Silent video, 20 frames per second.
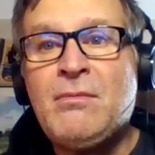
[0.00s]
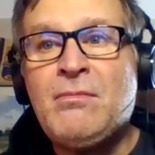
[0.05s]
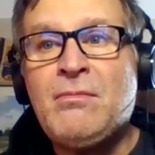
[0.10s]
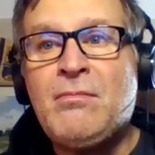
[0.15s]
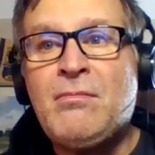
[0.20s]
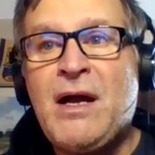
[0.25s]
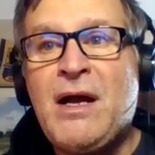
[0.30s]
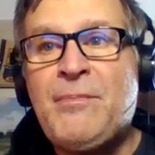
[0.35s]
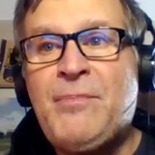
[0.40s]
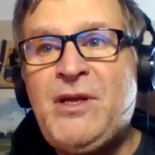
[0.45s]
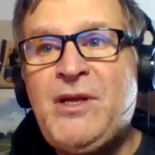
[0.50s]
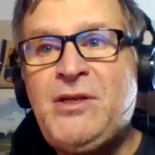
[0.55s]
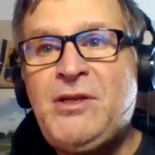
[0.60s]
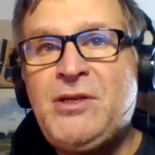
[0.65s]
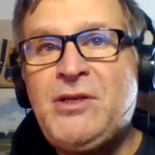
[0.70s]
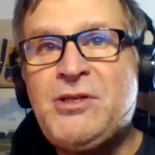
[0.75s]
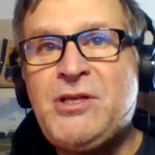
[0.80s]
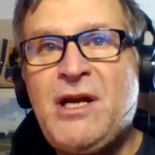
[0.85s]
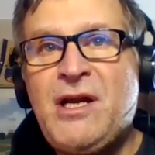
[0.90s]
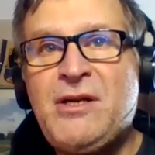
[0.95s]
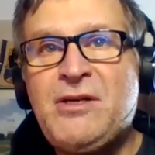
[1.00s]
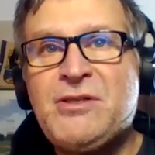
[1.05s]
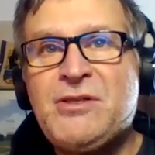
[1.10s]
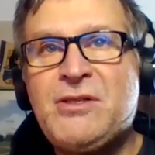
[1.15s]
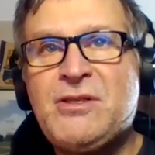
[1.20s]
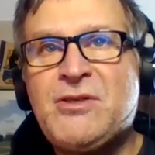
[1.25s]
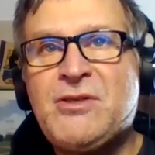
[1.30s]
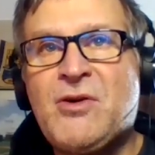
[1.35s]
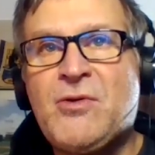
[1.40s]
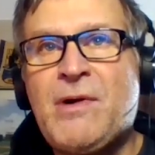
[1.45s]
my opinion
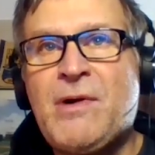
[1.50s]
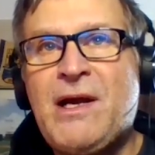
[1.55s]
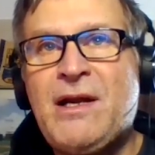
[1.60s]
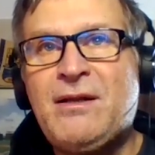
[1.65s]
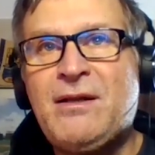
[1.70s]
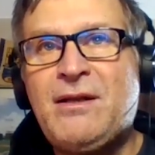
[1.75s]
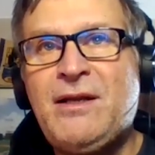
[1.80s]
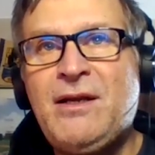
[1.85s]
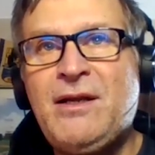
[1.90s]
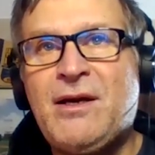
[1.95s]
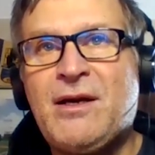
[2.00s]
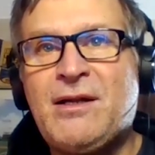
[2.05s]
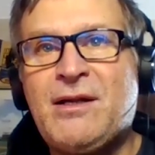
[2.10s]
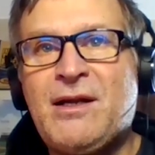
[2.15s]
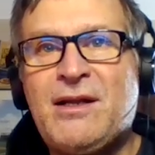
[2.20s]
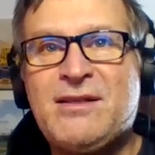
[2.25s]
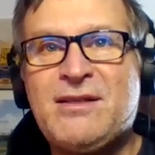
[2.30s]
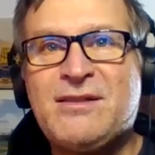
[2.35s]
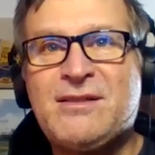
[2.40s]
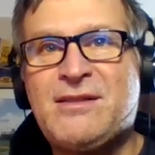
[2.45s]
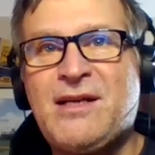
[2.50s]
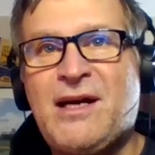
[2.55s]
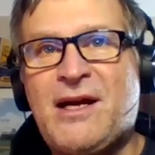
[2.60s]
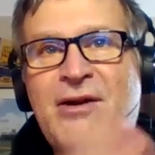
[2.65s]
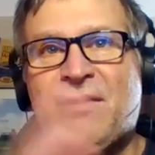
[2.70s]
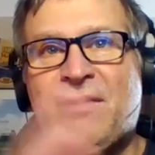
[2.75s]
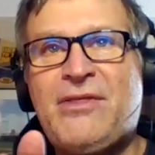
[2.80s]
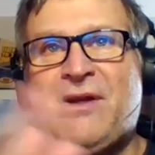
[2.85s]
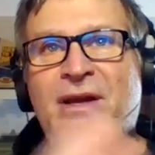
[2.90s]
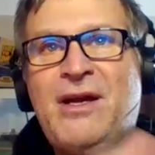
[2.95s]
changes greatly, unlike this
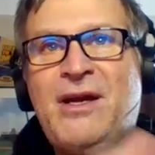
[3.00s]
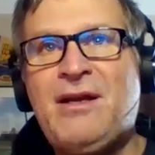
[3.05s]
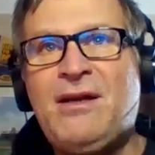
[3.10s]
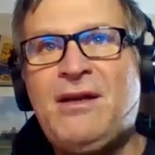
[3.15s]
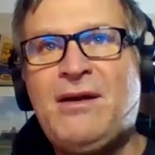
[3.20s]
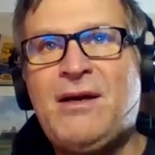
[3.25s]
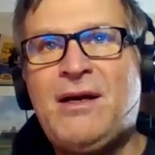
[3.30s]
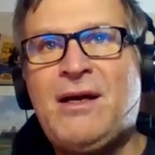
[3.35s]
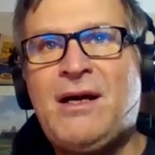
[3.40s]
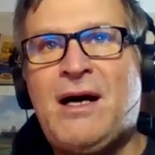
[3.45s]
entire thing.